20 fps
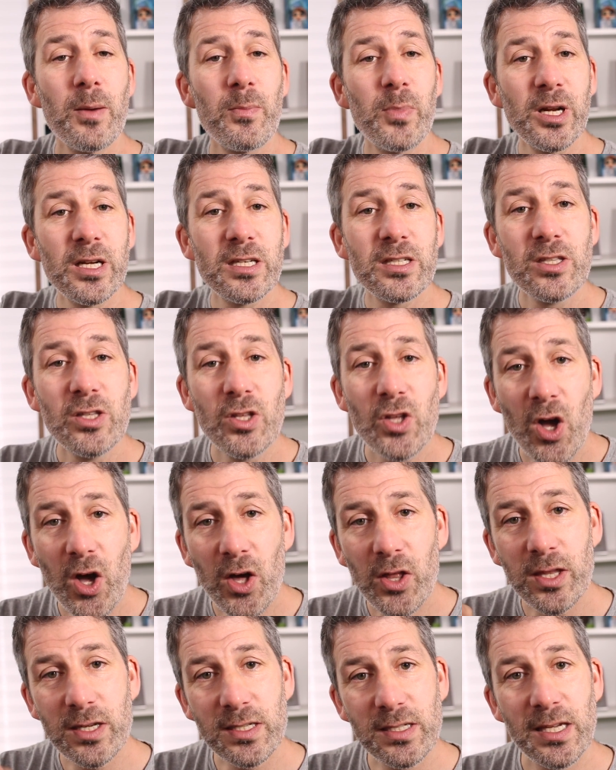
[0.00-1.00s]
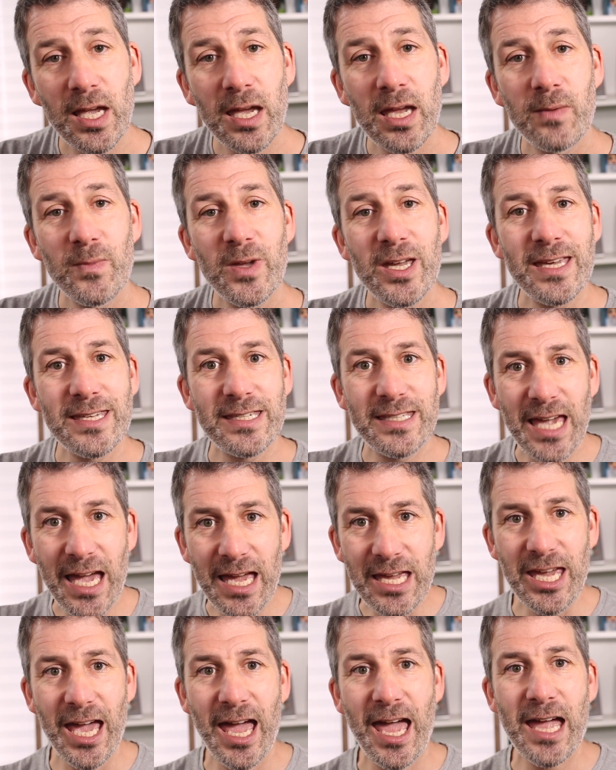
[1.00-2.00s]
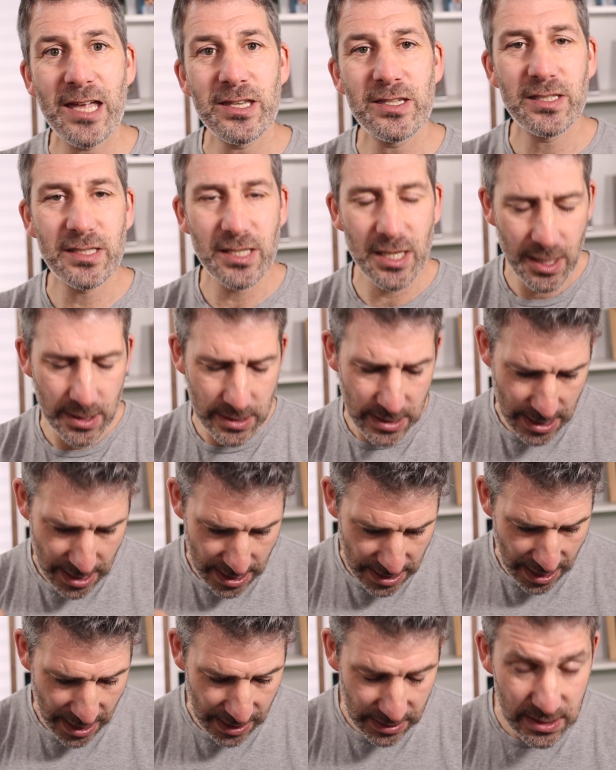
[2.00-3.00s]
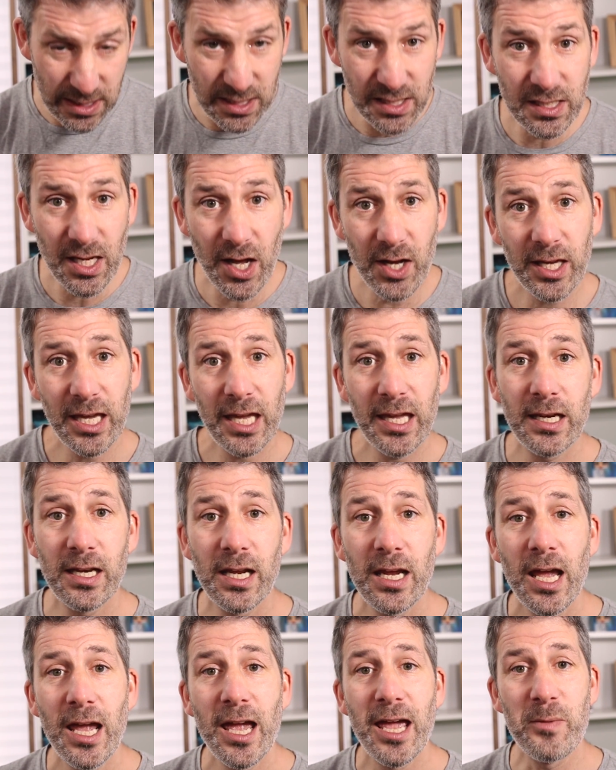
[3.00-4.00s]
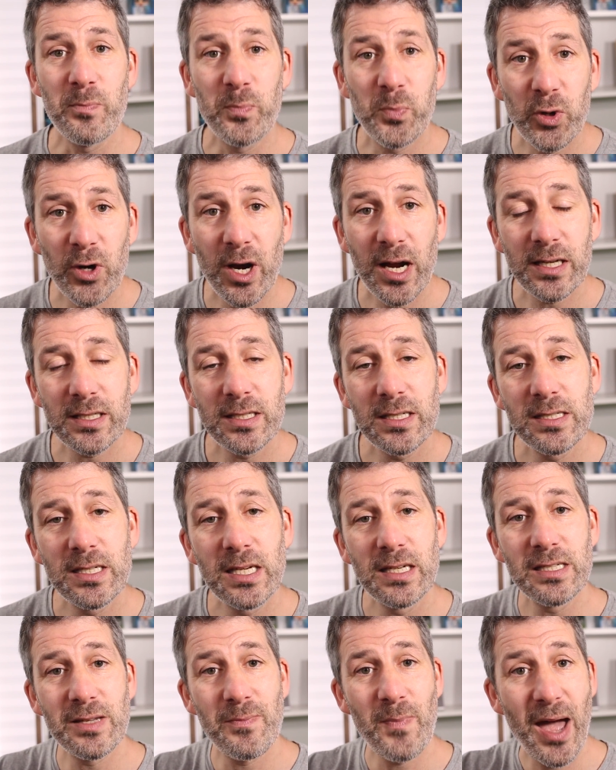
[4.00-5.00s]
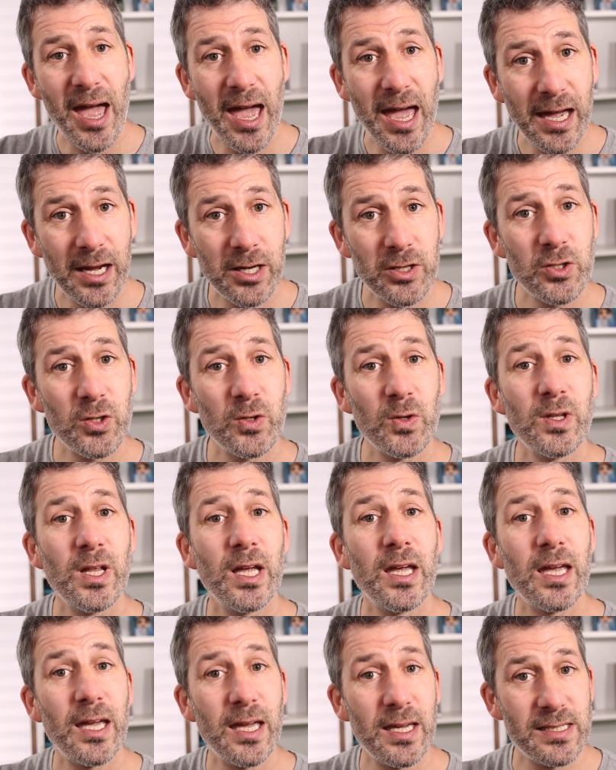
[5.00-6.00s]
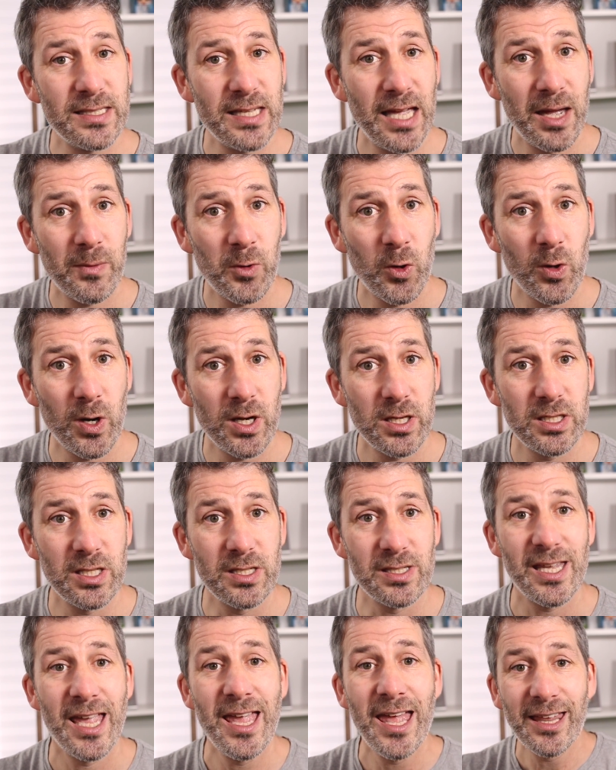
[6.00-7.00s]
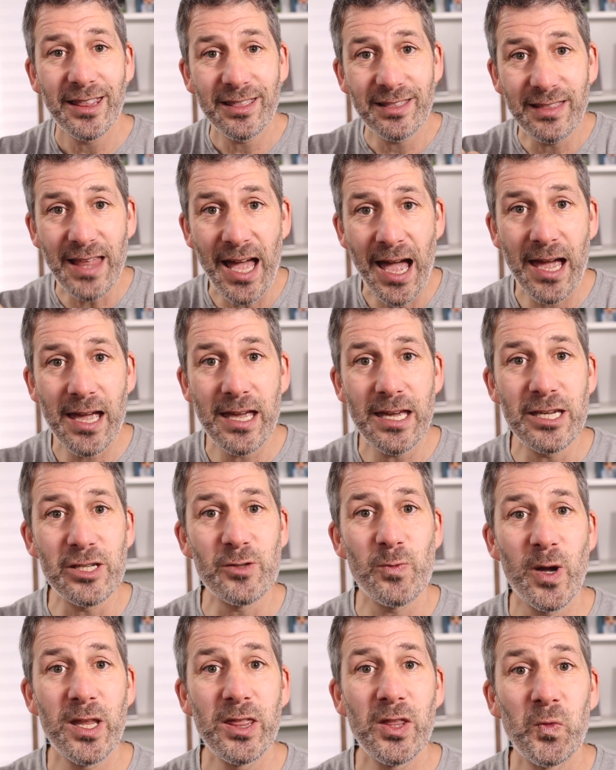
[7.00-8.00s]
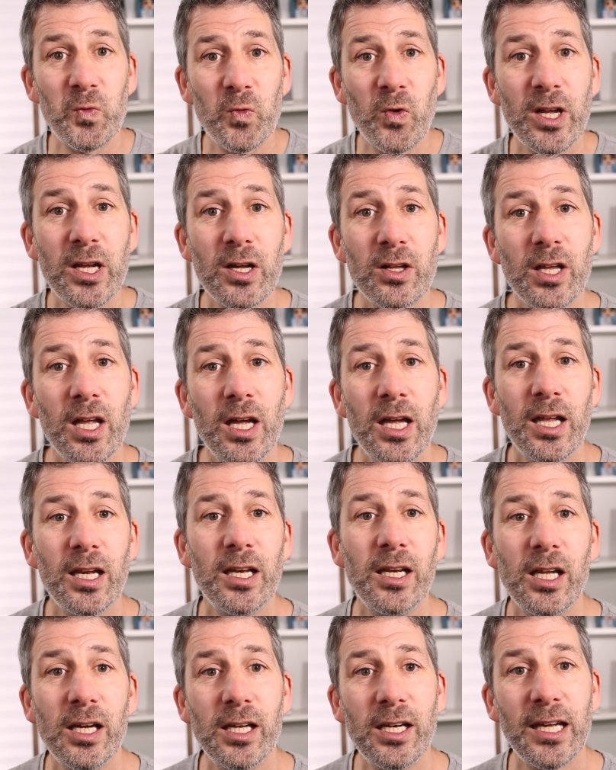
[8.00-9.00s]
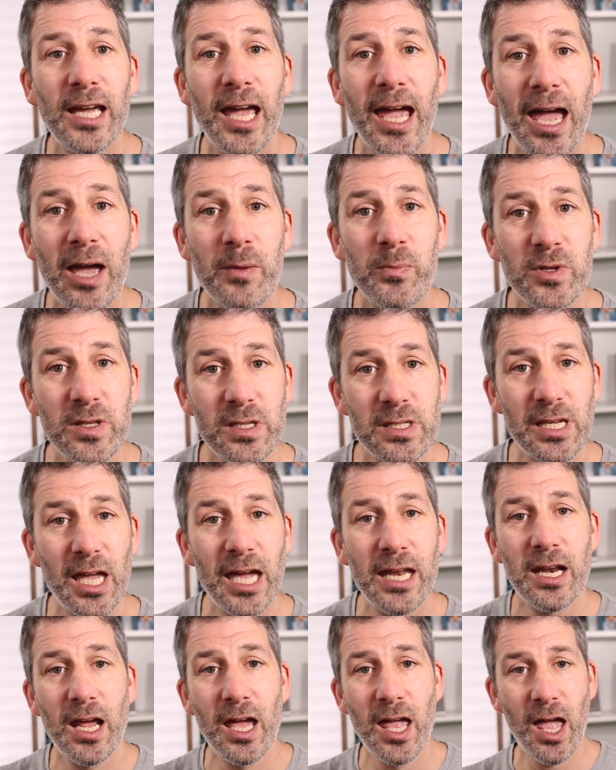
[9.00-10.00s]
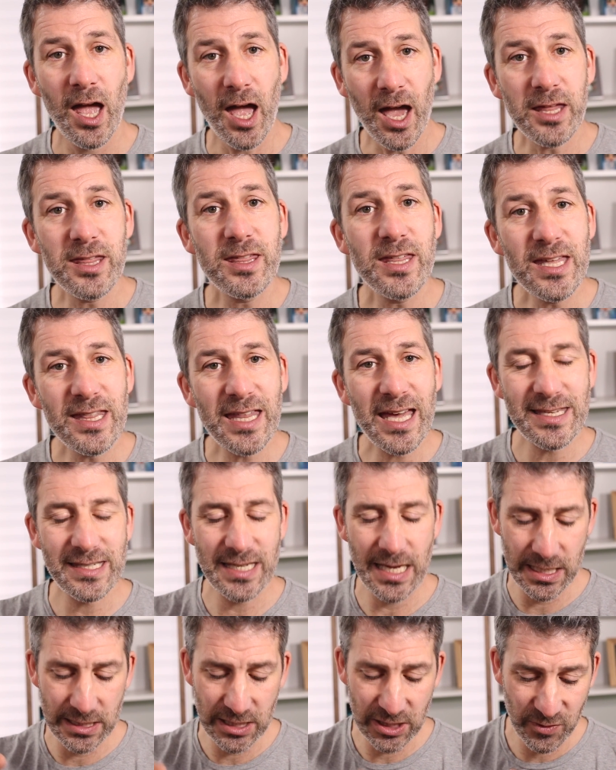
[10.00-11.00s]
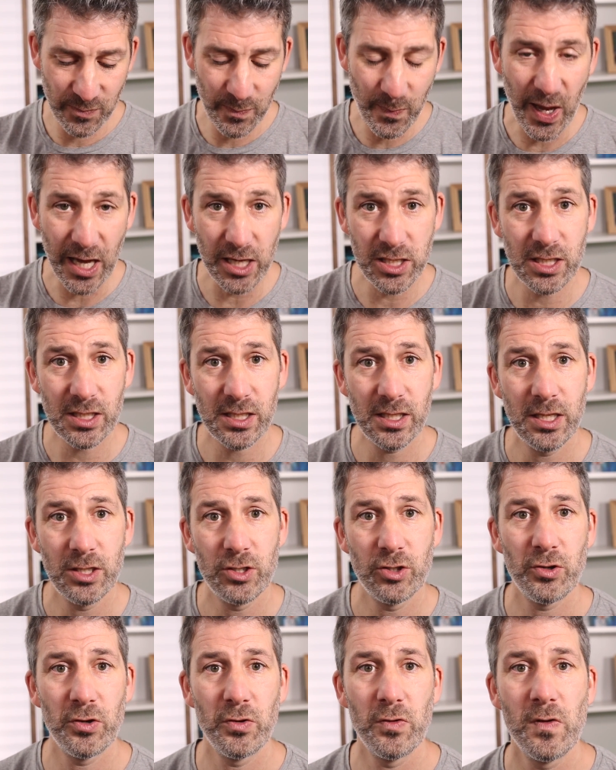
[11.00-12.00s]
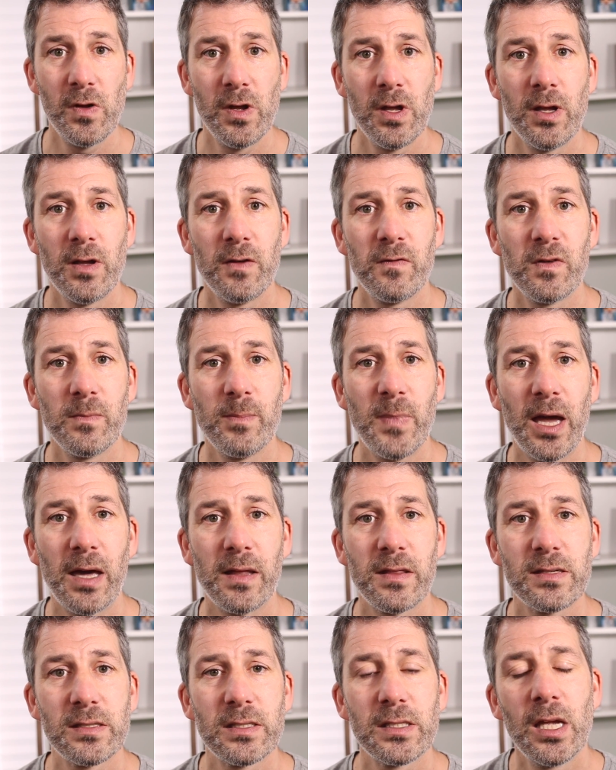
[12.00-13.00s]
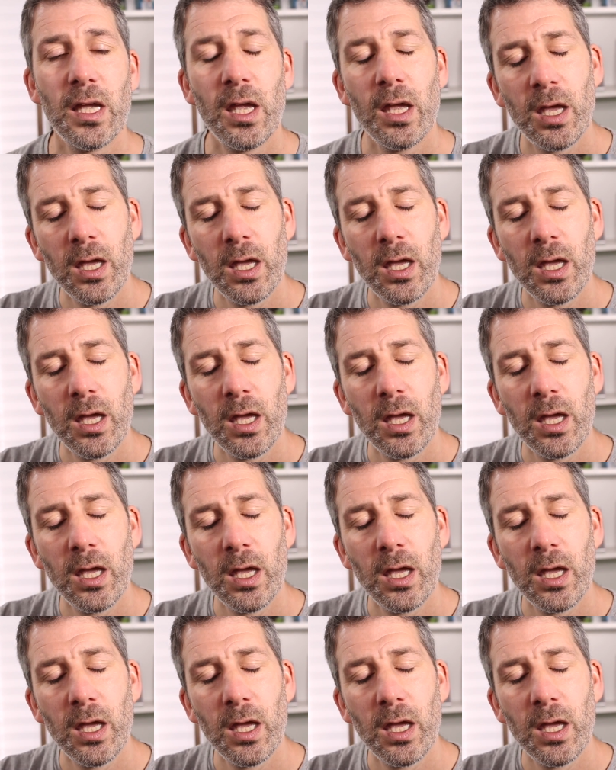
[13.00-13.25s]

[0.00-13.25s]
But it's not the same as getting your hands dirty and getting stuck in and practicing some actual exam questions. That is when the real learning happens. And I think that's especially true for maths.